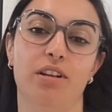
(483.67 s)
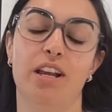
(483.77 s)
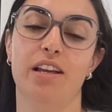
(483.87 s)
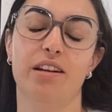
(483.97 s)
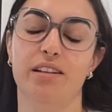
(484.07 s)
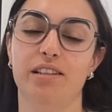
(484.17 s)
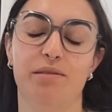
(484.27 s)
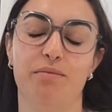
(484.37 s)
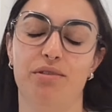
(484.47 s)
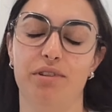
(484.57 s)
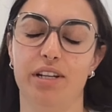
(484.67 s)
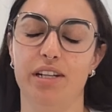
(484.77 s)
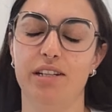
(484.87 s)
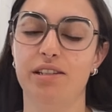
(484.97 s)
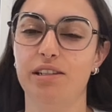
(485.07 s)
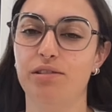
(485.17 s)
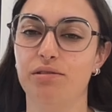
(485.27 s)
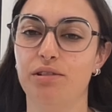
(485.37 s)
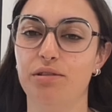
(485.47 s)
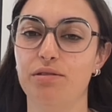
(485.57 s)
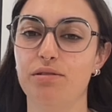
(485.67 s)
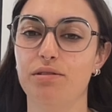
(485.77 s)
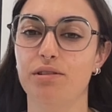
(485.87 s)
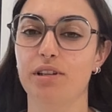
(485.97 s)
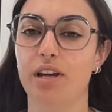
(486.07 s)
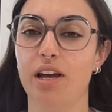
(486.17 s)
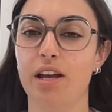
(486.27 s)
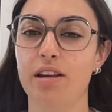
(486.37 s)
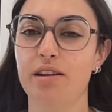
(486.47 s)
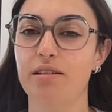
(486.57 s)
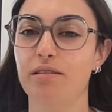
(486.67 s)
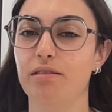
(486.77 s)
like it's very easy to use and